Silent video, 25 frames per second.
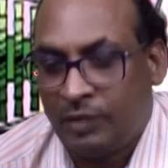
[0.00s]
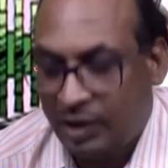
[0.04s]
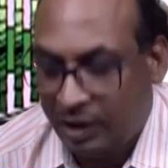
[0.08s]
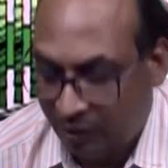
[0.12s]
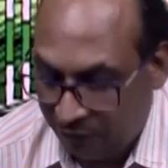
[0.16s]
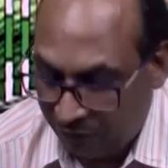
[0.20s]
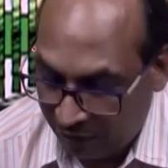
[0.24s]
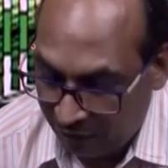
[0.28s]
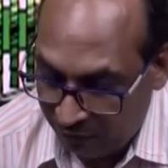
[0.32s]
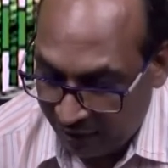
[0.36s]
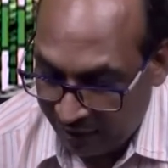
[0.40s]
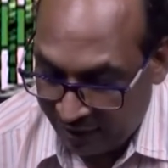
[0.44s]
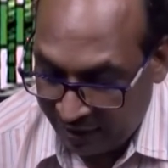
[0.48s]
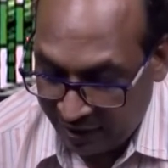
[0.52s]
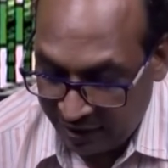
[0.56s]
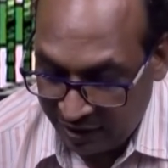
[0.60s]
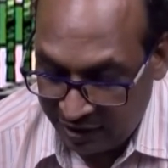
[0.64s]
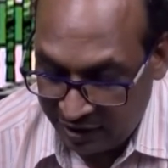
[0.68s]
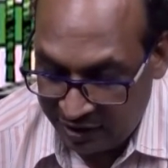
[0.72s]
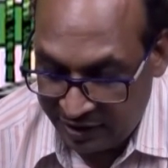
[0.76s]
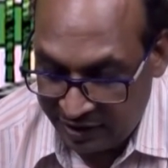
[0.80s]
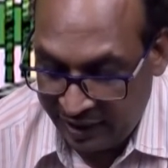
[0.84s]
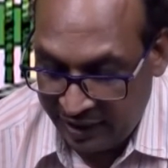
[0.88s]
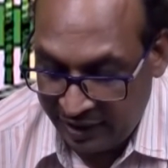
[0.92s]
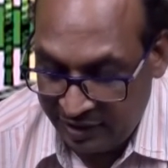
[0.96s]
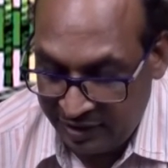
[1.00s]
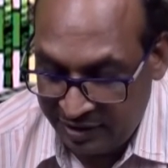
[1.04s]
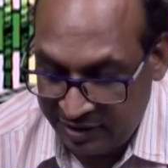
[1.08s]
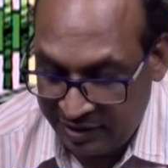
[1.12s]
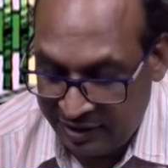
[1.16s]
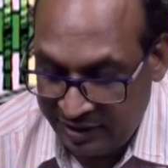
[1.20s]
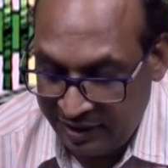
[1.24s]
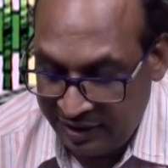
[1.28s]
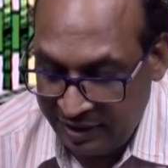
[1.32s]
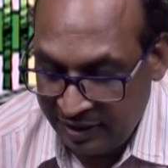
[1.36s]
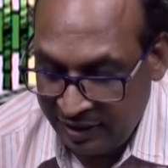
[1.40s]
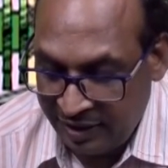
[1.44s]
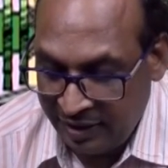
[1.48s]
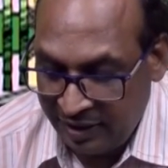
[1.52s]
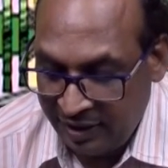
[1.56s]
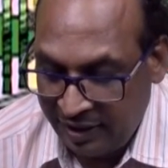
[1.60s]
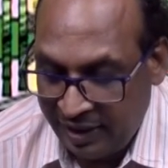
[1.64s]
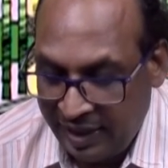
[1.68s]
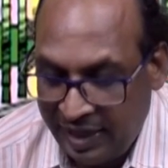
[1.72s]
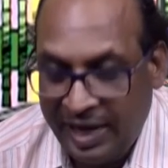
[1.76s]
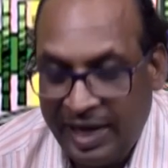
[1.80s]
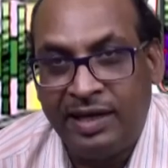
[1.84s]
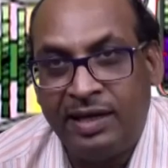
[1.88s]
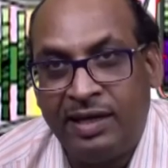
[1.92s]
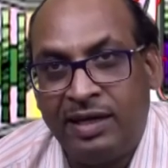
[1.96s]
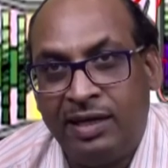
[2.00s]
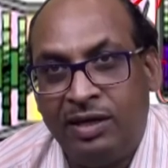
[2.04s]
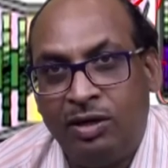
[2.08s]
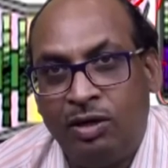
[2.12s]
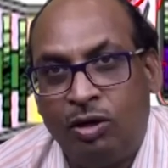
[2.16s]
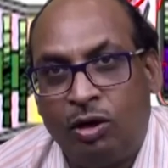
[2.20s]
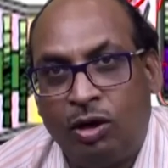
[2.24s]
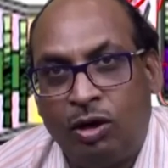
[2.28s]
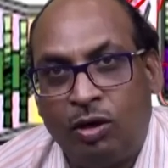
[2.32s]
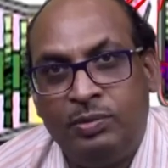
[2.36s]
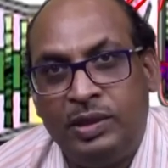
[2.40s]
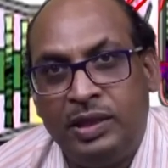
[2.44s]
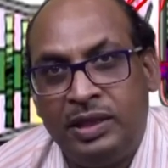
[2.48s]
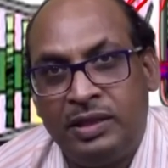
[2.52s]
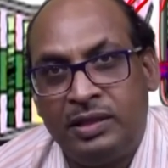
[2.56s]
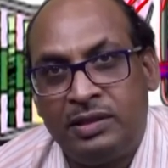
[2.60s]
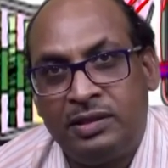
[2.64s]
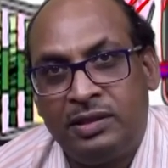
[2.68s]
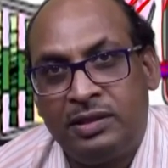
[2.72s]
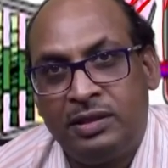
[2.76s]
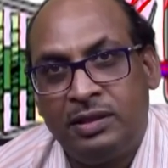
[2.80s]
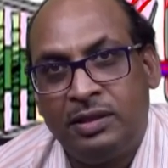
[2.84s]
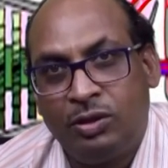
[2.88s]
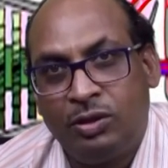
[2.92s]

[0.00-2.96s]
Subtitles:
Even we can change the angle of this